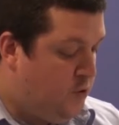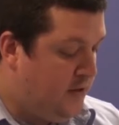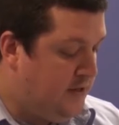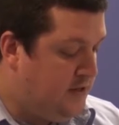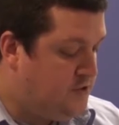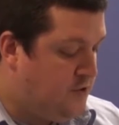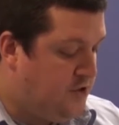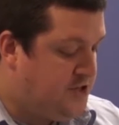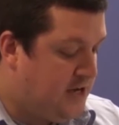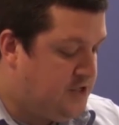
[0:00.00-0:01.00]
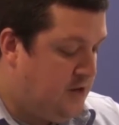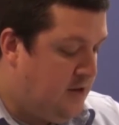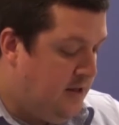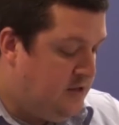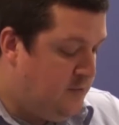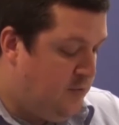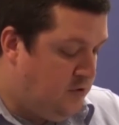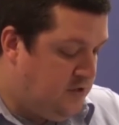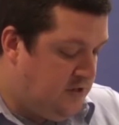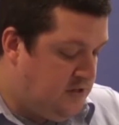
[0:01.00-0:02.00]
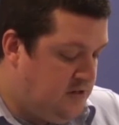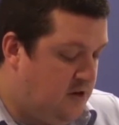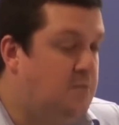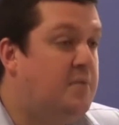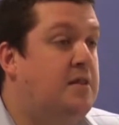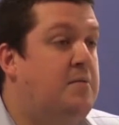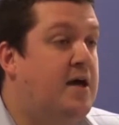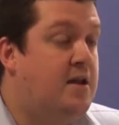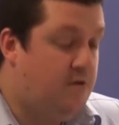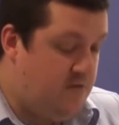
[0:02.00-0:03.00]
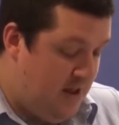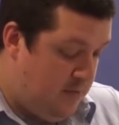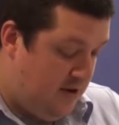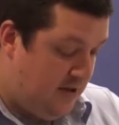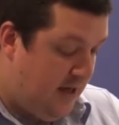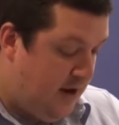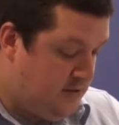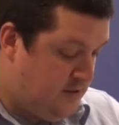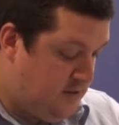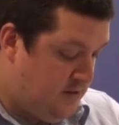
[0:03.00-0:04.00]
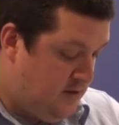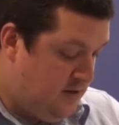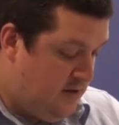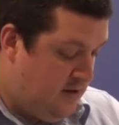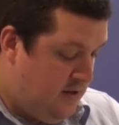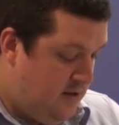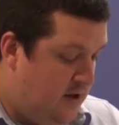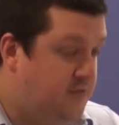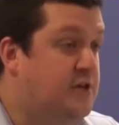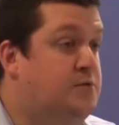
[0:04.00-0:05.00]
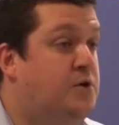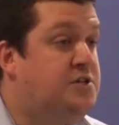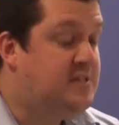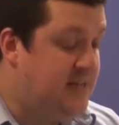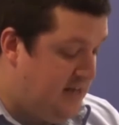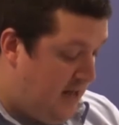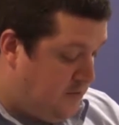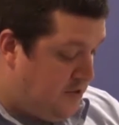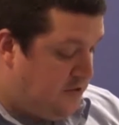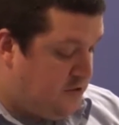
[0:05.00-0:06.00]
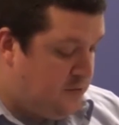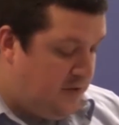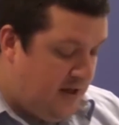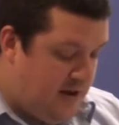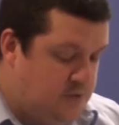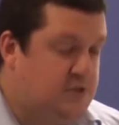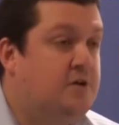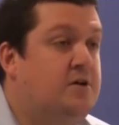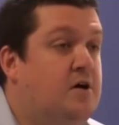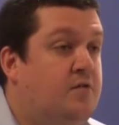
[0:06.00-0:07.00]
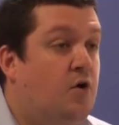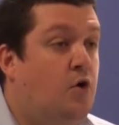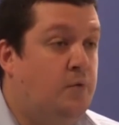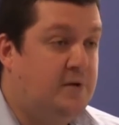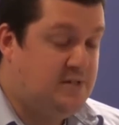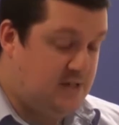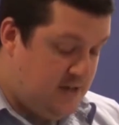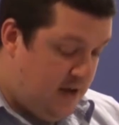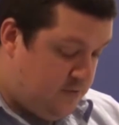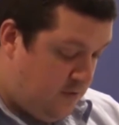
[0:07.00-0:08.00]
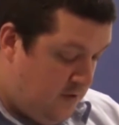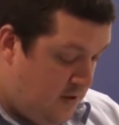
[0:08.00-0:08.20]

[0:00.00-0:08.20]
quickly to Scottish action, supported in turn by the men of neighbouring garrisons. If this was indeed Edward III's plan, it was not, however, always successful.